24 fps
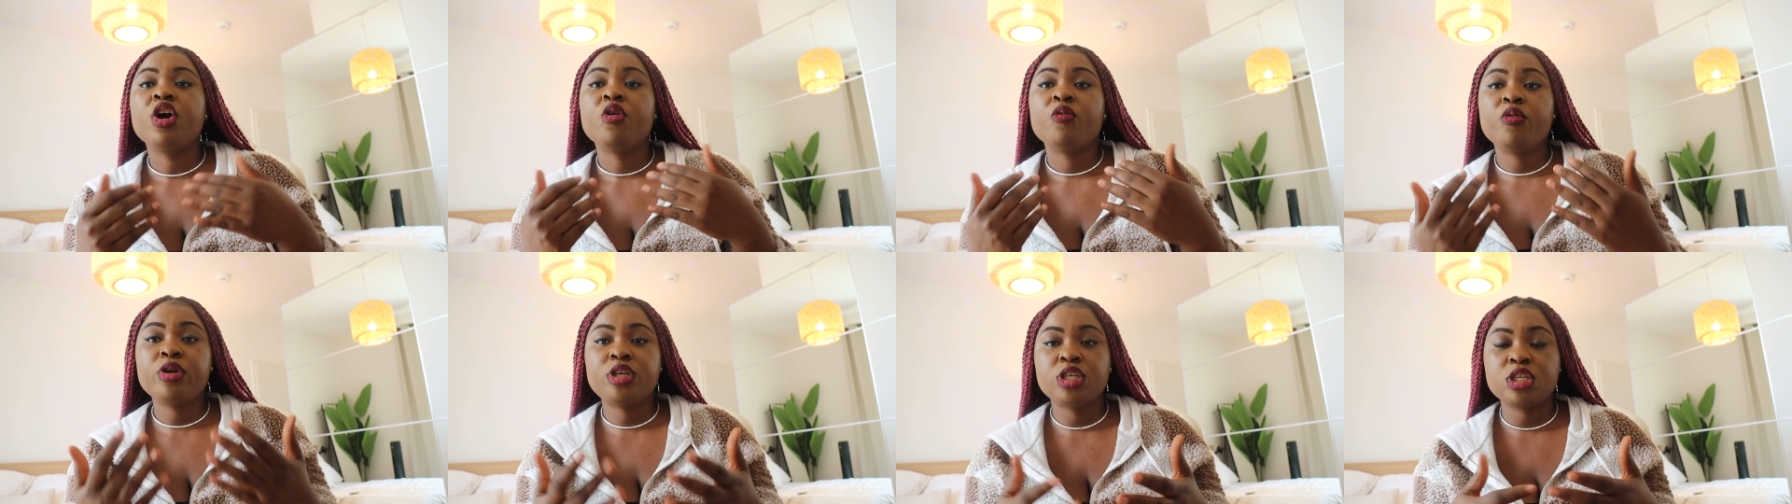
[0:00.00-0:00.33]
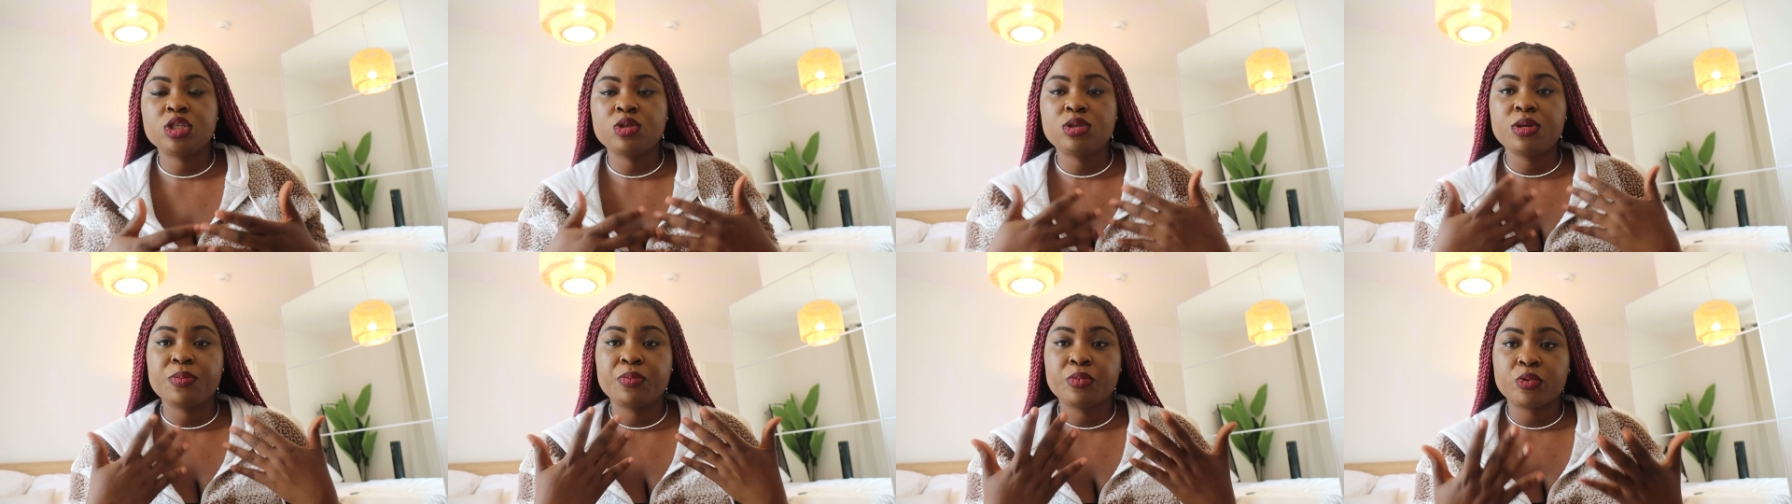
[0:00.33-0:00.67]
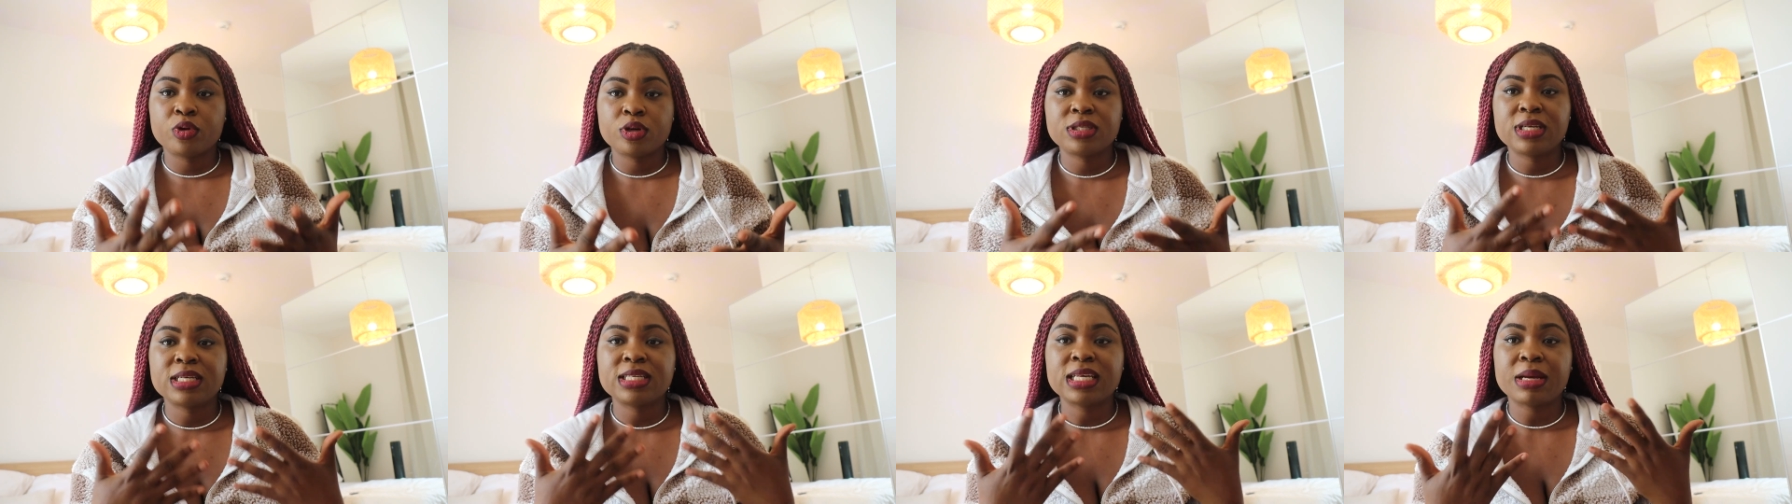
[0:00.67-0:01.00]
which is the
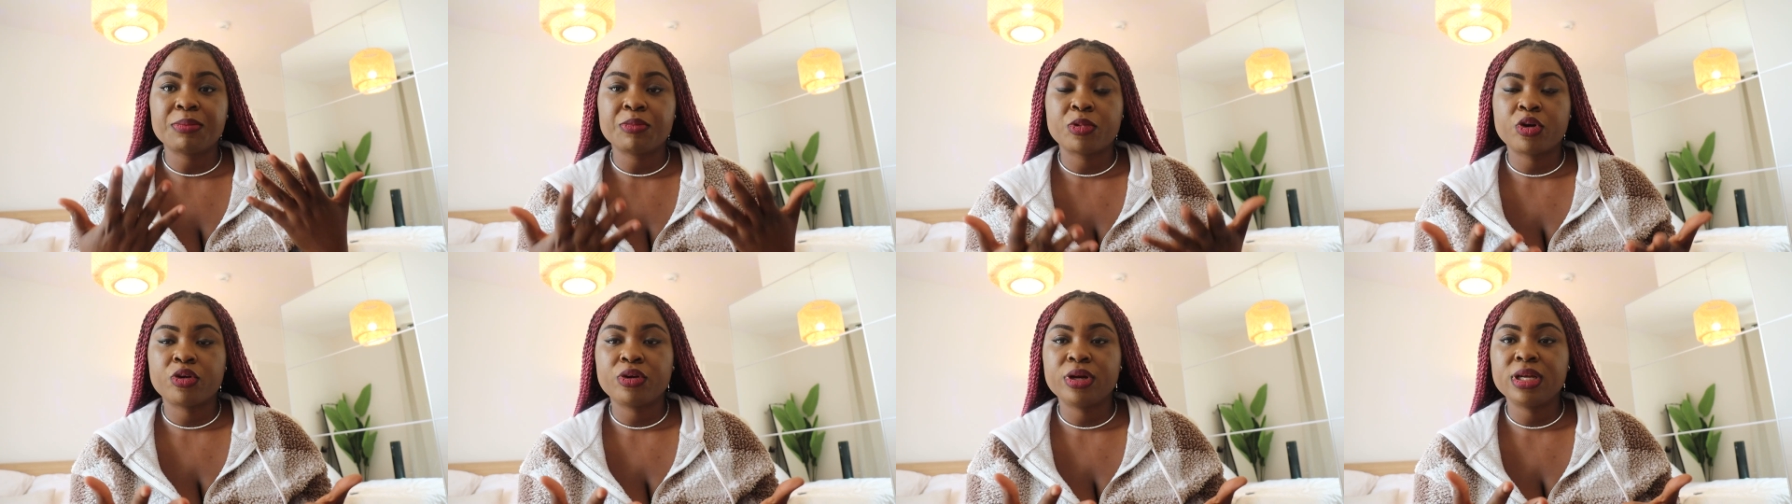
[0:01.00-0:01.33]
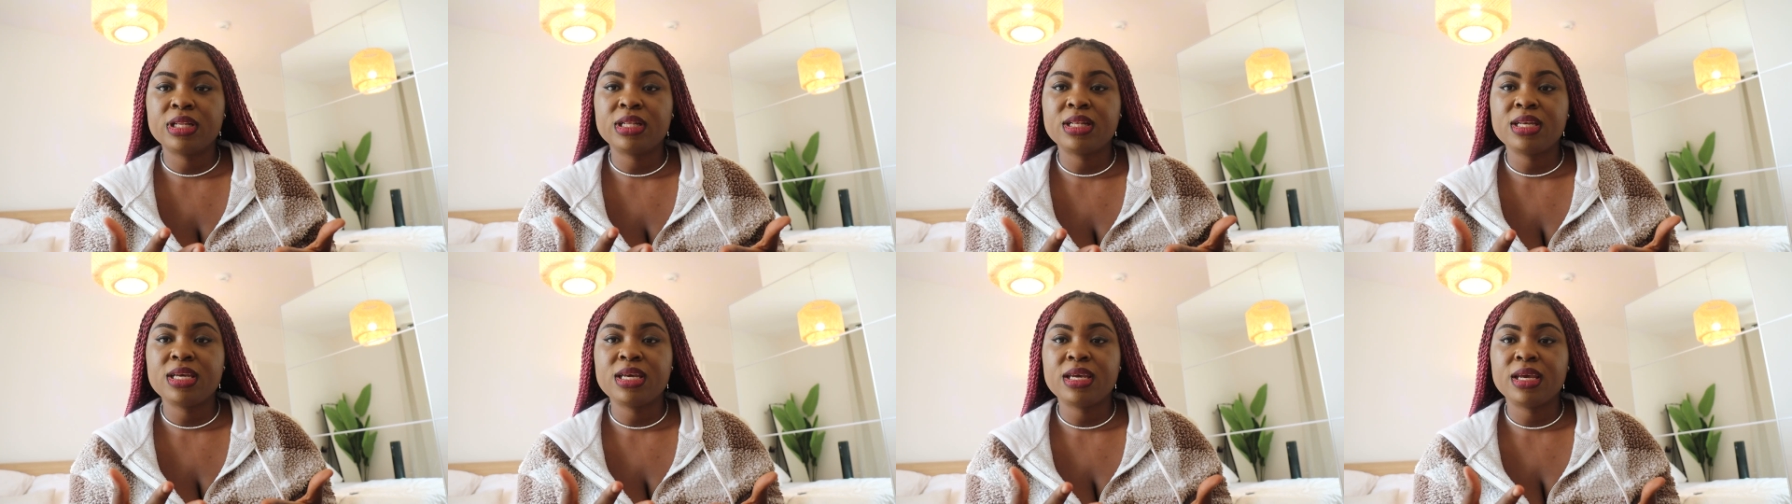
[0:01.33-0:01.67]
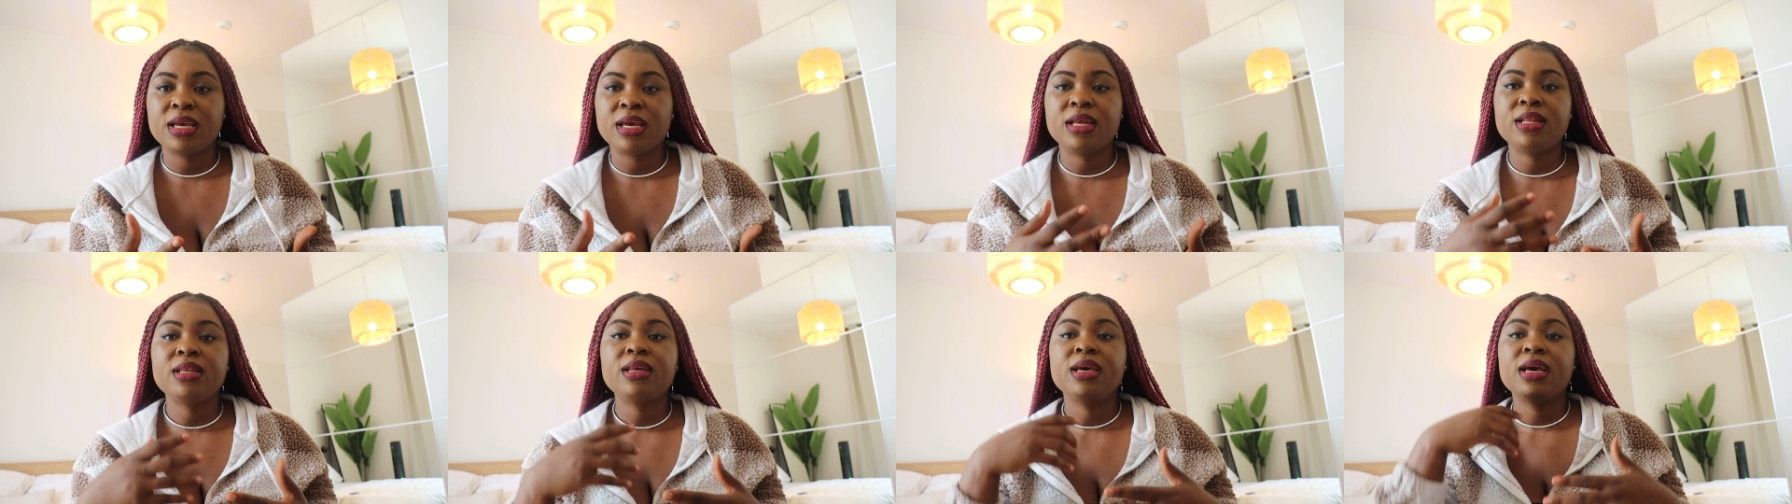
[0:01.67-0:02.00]
process I'm currently
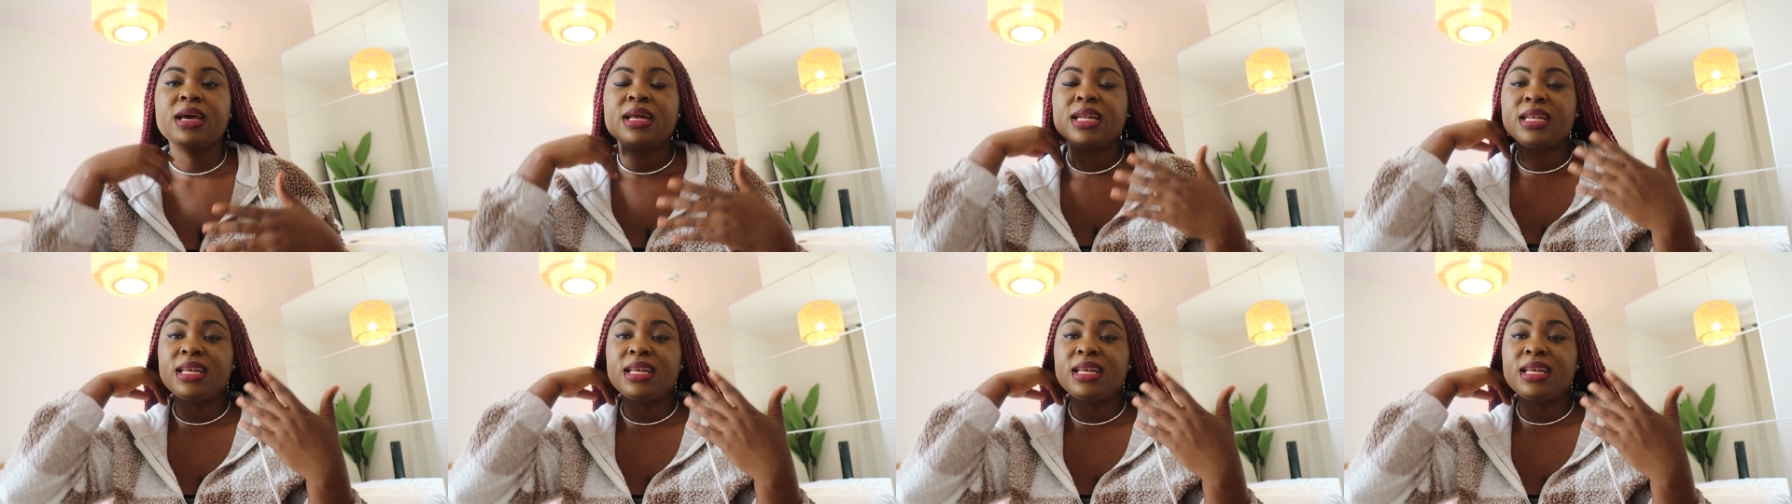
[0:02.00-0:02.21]
in.